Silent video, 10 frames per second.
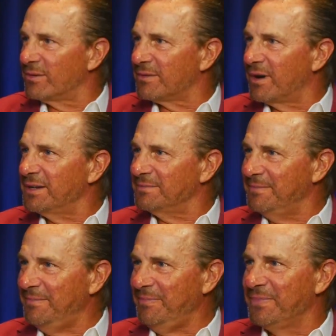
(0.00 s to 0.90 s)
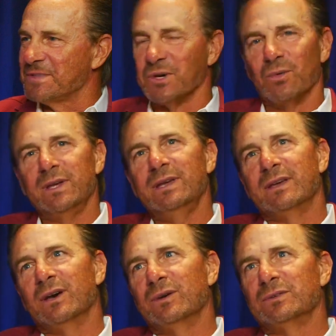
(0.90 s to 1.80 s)
right? Yeah. So we
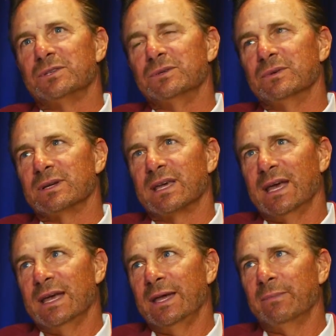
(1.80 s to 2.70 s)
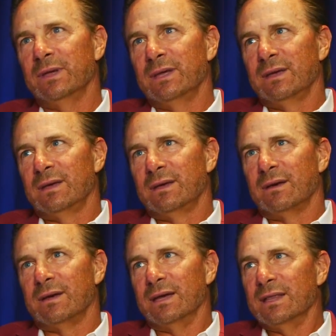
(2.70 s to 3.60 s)
go to a game
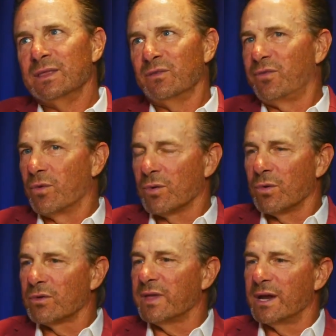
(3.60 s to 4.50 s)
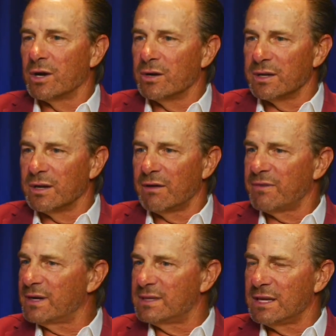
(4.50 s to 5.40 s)
in the Fort Worth area. I
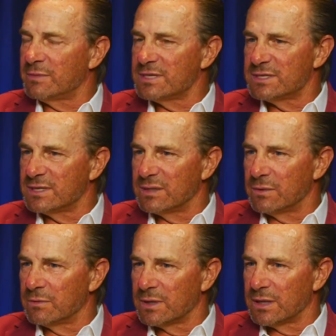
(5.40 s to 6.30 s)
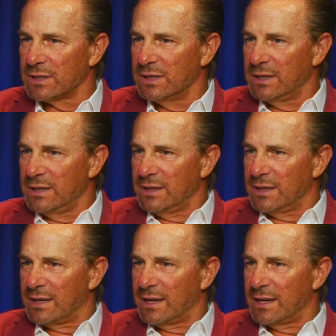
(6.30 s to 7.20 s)
forget the name of the city we were in.
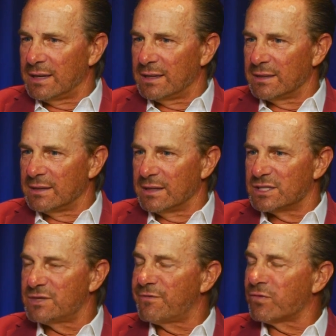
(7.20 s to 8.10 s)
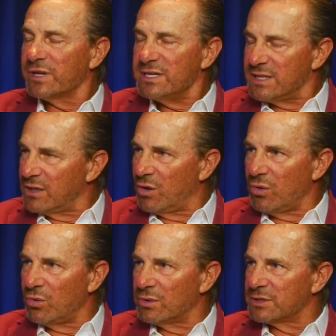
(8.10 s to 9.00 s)
And it's freezing
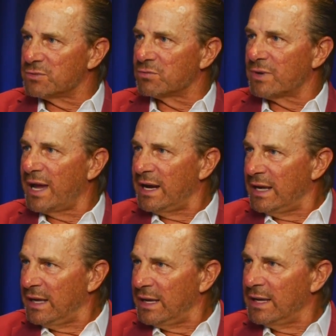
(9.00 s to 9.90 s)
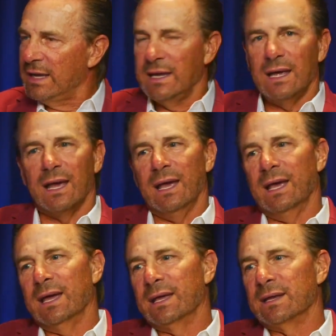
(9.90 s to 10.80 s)
cold. It's raining.
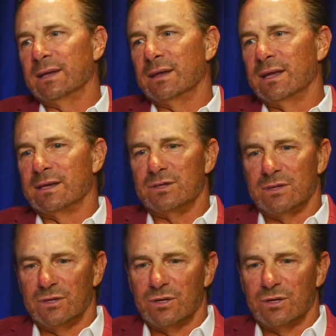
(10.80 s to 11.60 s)
And your